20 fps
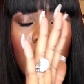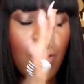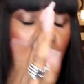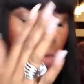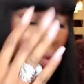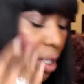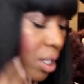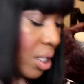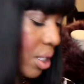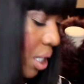You
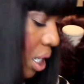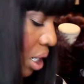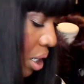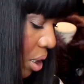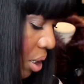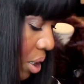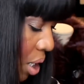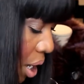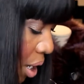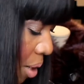can wear these
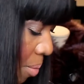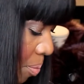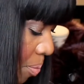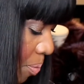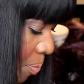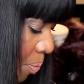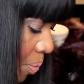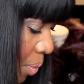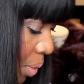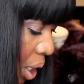anytime.
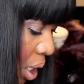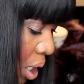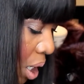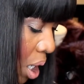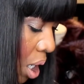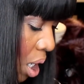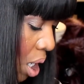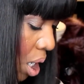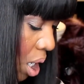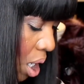
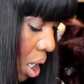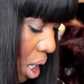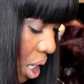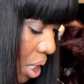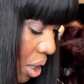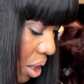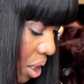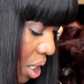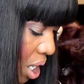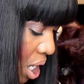
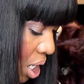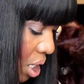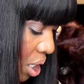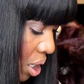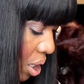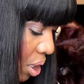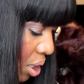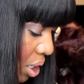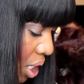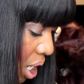I
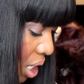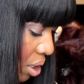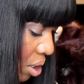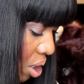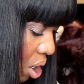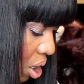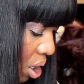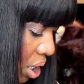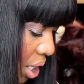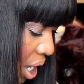think that's
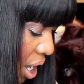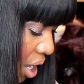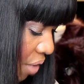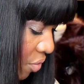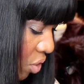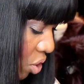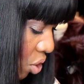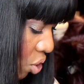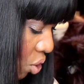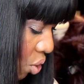all I
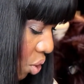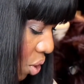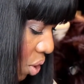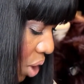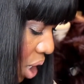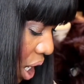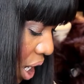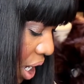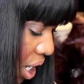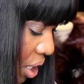have to show you
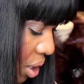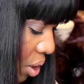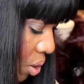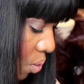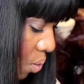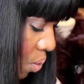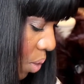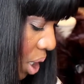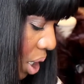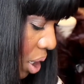
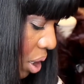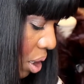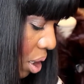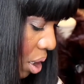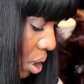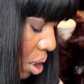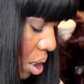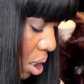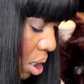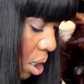guys with
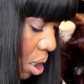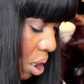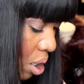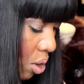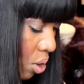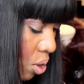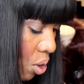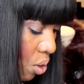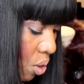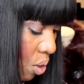
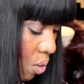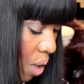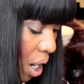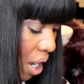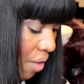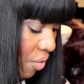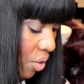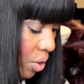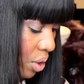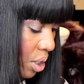the new
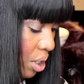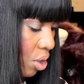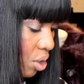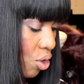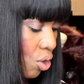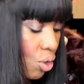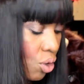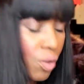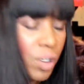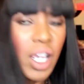arrivals
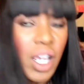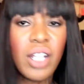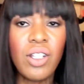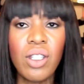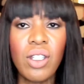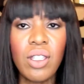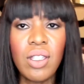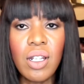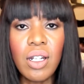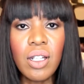in jewelry. I
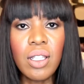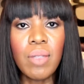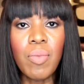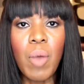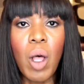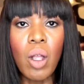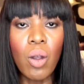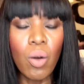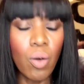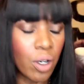just did a
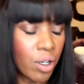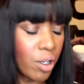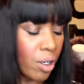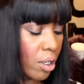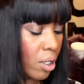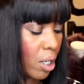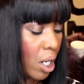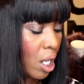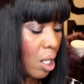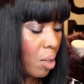small
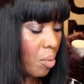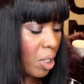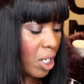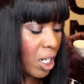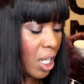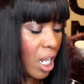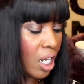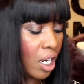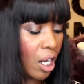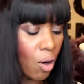order, but
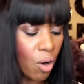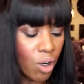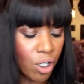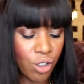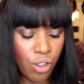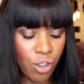again, I order